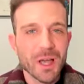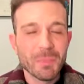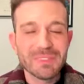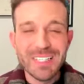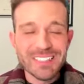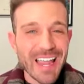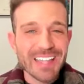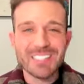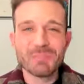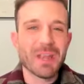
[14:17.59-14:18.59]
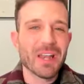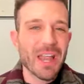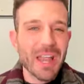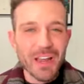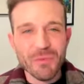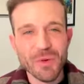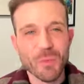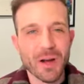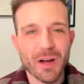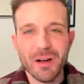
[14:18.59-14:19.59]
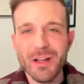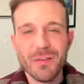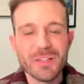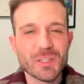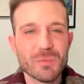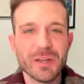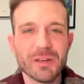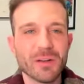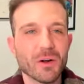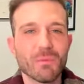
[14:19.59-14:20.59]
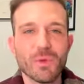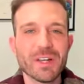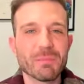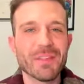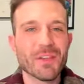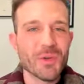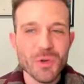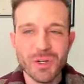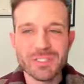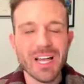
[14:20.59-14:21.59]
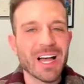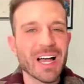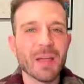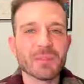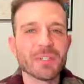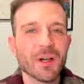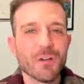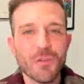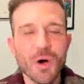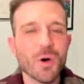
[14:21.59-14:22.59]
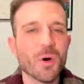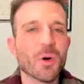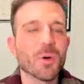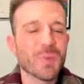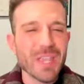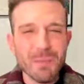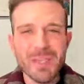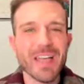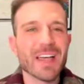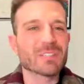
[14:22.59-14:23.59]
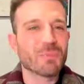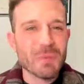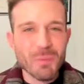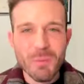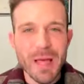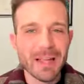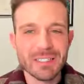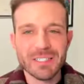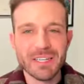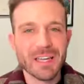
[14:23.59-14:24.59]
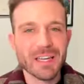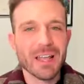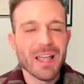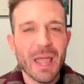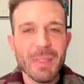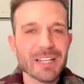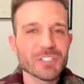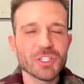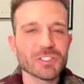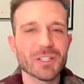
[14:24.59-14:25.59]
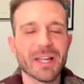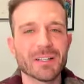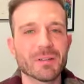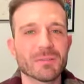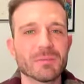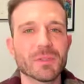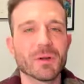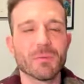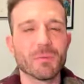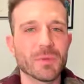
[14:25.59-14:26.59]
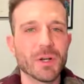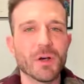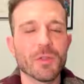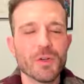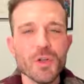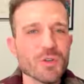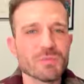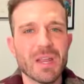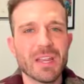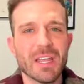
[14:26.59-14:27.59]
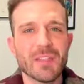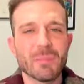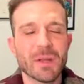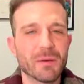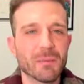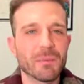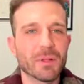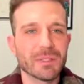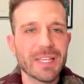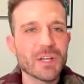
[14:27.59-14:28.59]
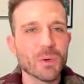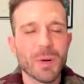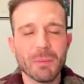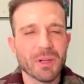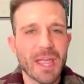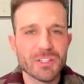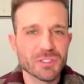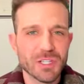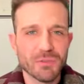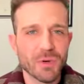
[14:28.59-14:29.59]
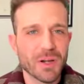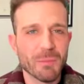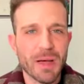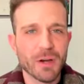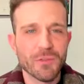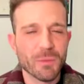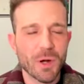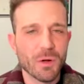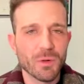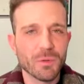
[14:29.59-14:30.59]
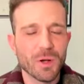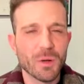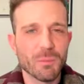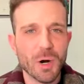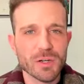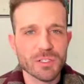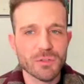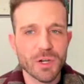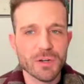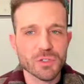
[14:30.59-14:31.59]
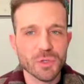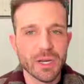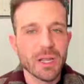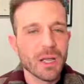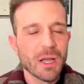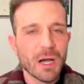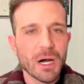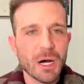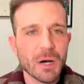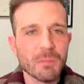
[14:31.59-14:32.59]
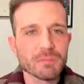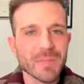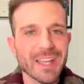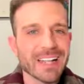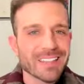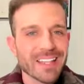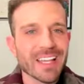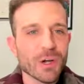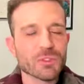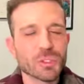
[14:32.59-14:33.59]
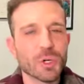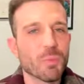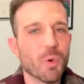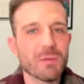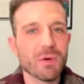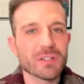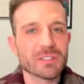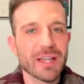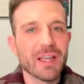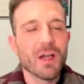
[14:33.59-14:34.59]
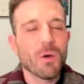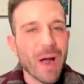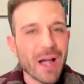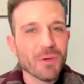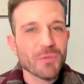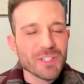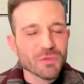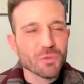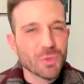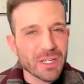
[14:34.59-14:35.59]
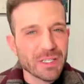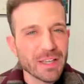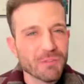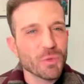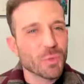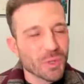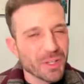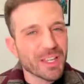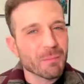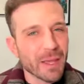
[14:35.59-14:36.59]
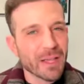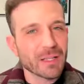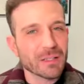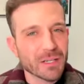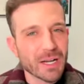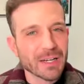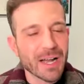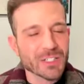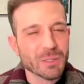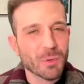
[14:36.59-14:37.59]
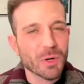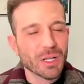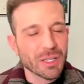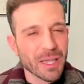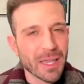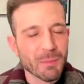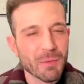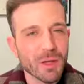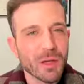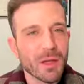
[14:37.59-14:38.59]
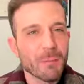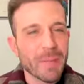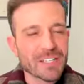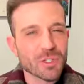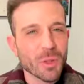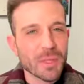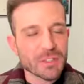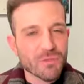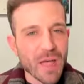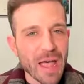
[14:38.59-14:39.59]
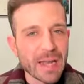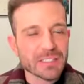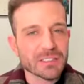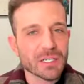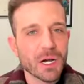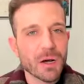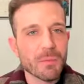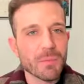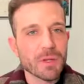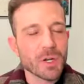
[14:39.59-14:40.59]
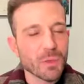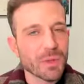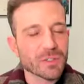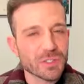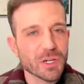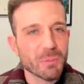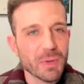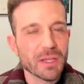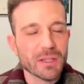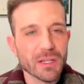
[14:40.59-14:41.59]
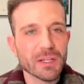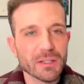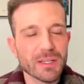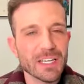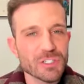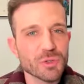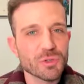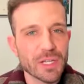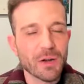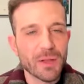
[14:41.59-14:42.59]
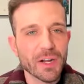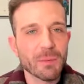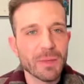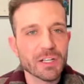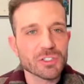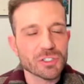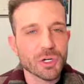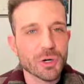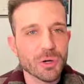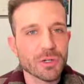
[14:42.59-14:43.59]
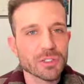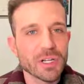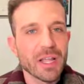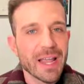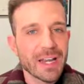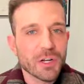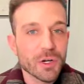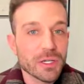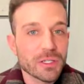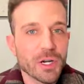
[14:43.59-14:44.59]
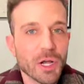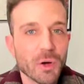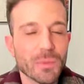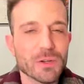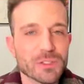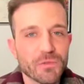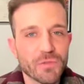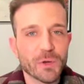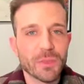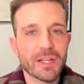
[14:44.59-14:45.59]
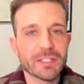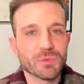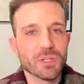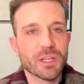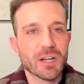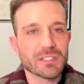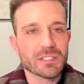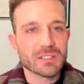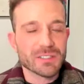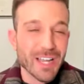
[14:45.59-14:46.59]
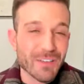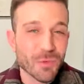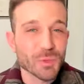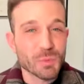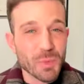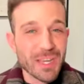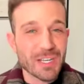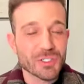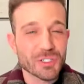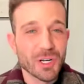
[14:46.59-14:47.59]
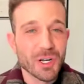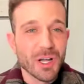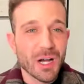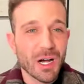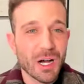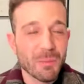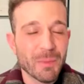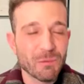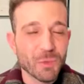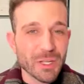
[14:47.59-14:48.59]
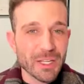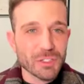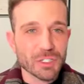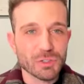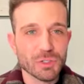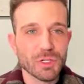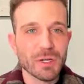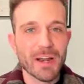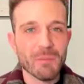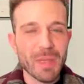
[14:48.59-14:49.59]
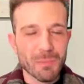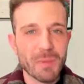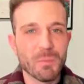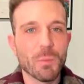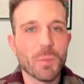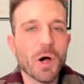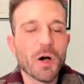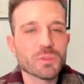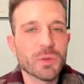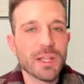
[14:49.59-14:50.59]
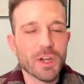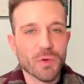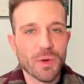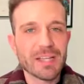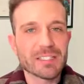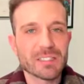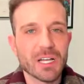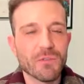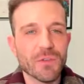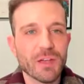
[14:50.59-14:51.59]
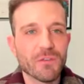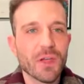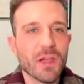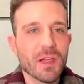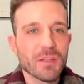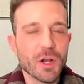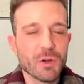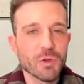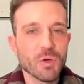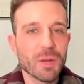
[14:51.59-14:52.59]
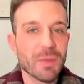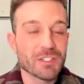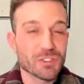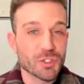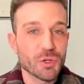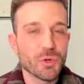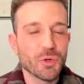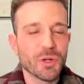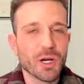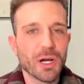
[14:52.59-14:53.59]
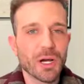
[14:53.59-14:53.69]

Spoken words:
But this case has been everywhere. This has been written by the New York Times, Vogue, PBS, People Magazine, and that's just like the news media. The legal publications have written about it from all parts of the country. And I think it goes to your point where it's like, wow, if you really can make a cognizable claim based on this facts, there's going to be issues there and there are going to be concerns. And it could, there's the fear that it's really going to stifle speech and really just kind of make people pause when they create stuff if, you can be sued